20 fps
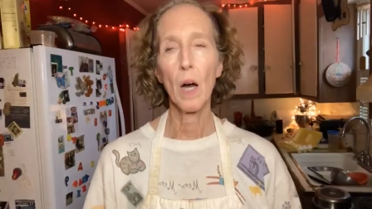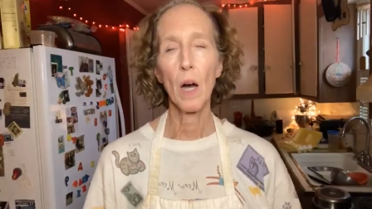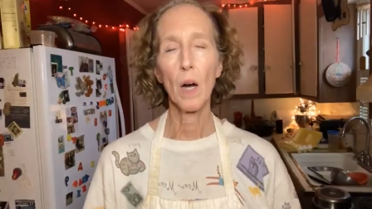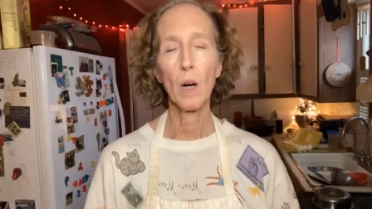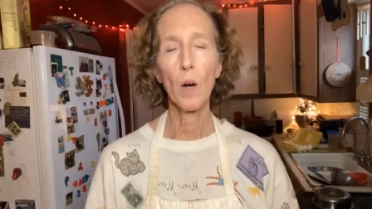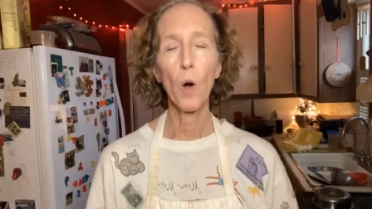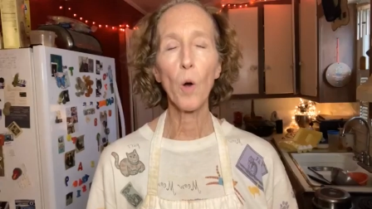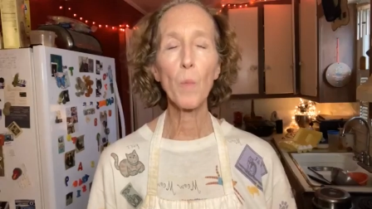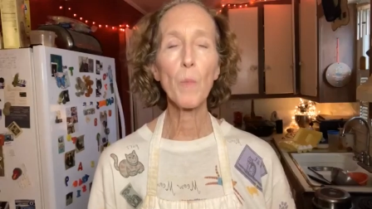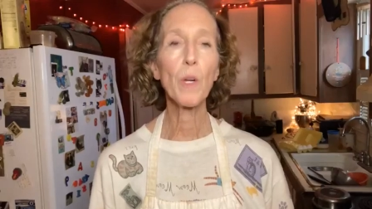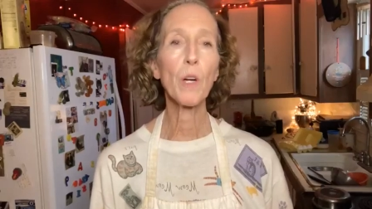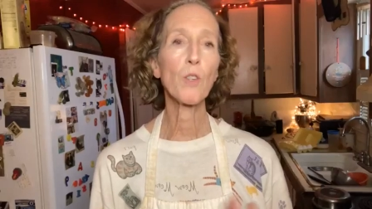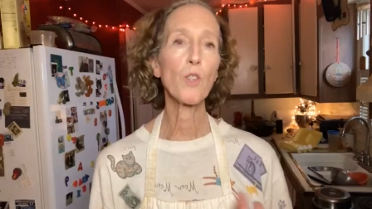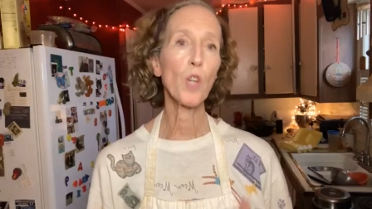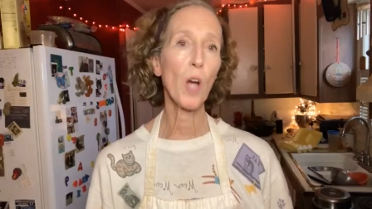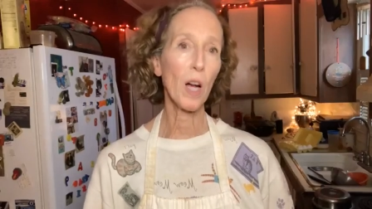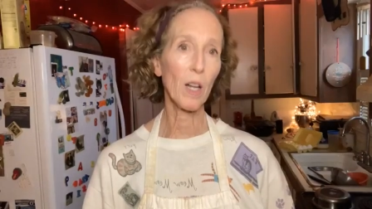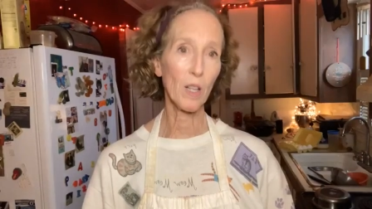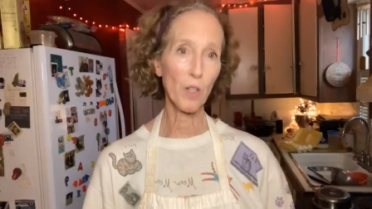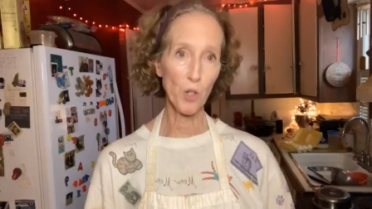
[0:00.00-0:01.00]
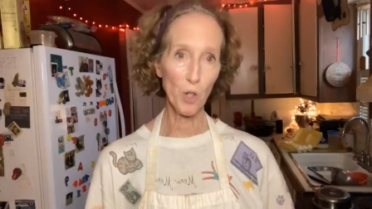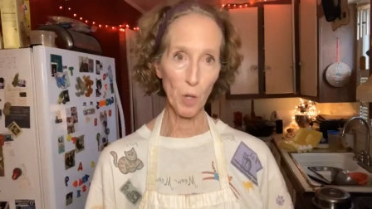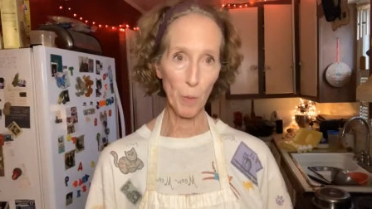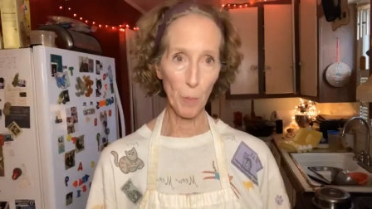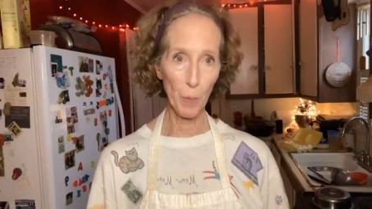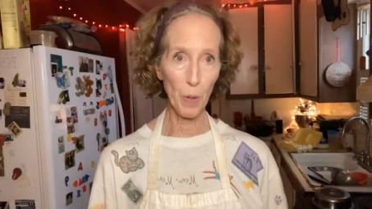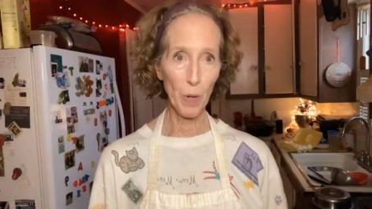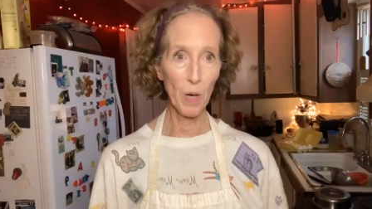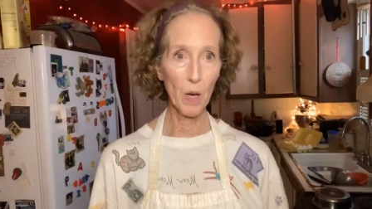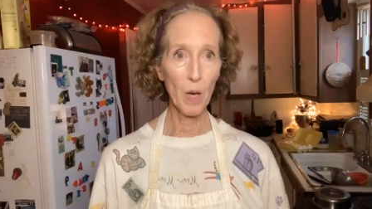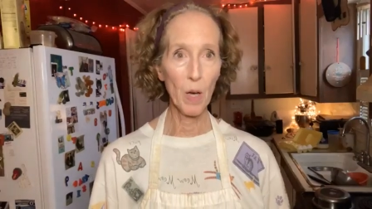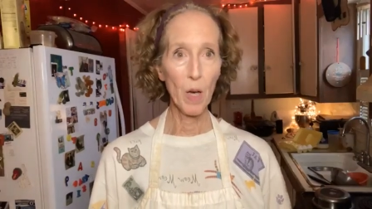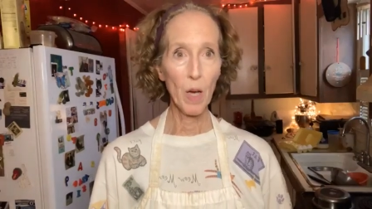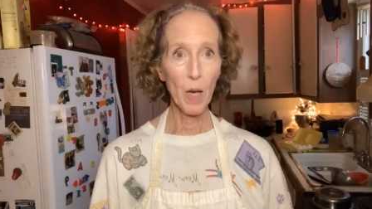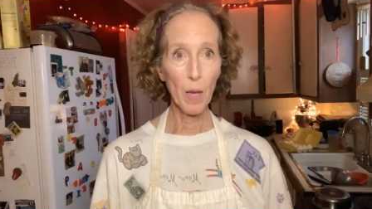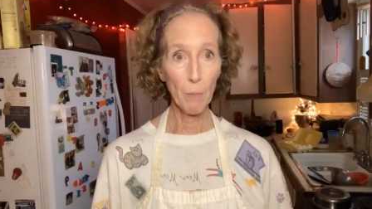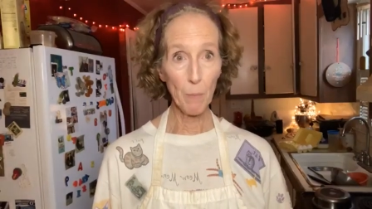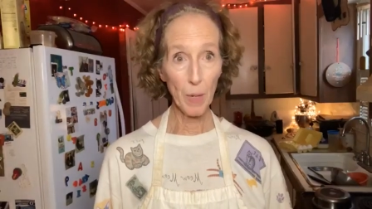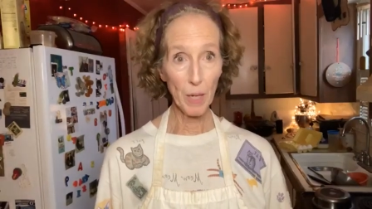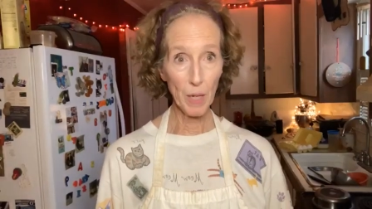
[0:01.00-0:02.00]
oatmeal and chocolate chip
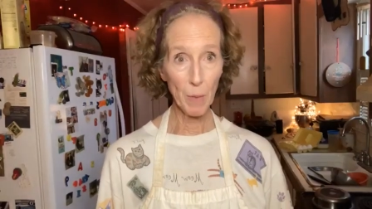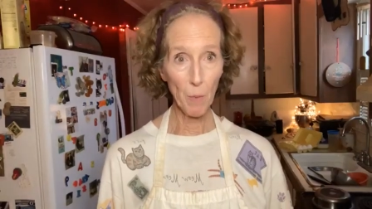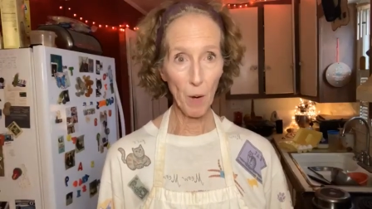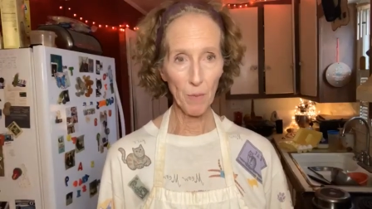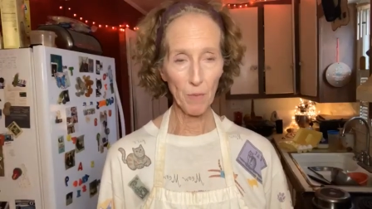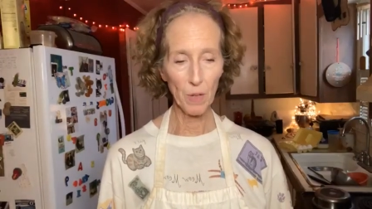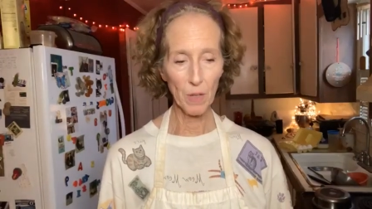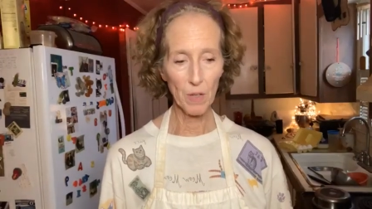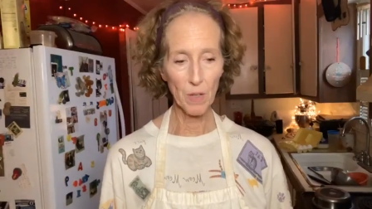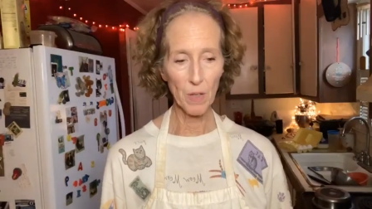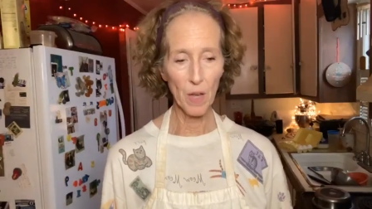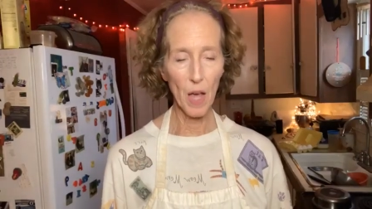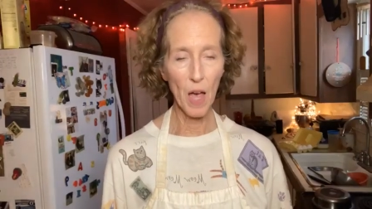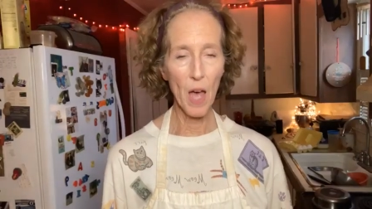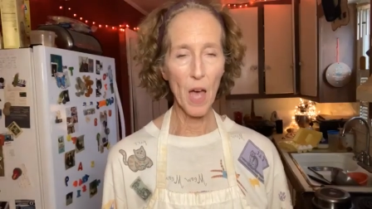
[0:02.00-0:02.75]
mini muffins,